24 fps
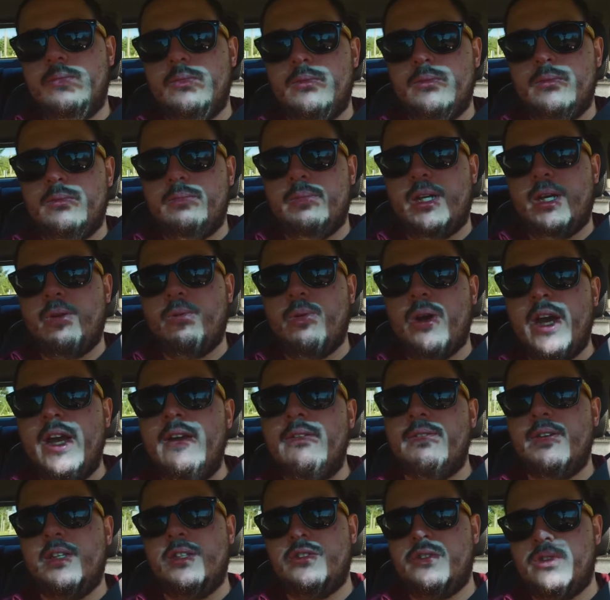My
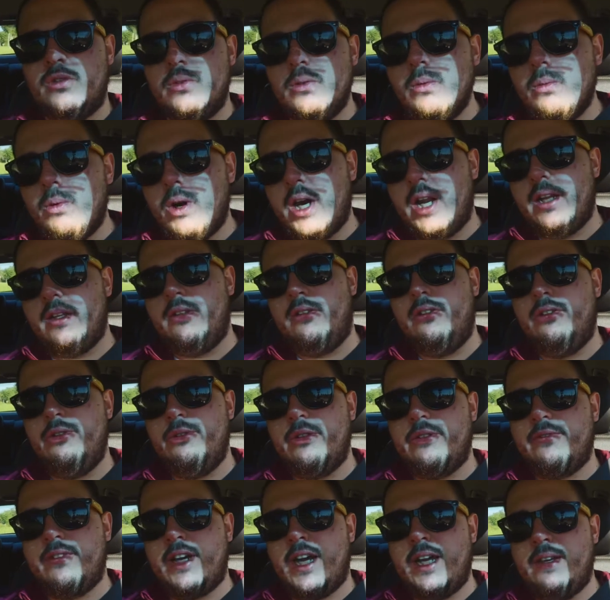wife has wanted to do a
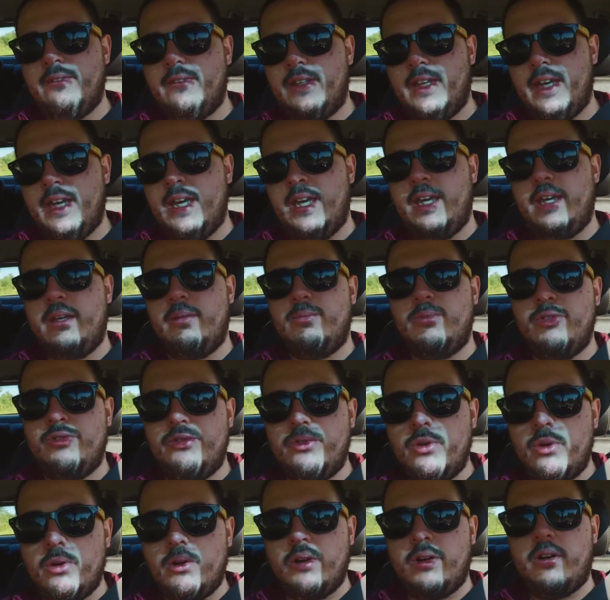5K
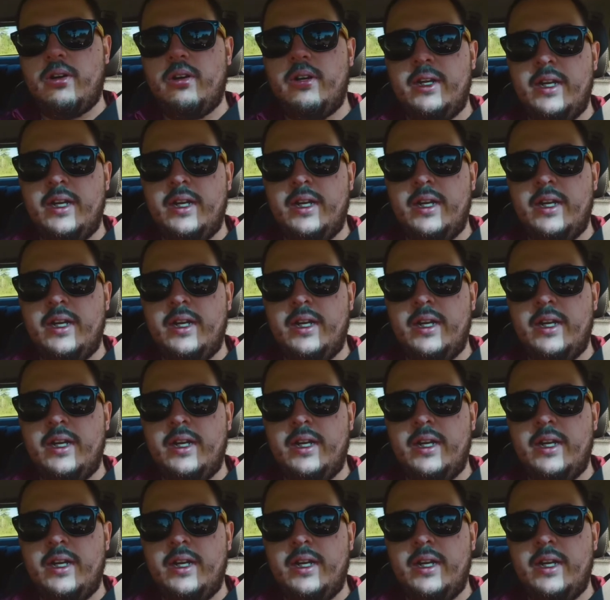before,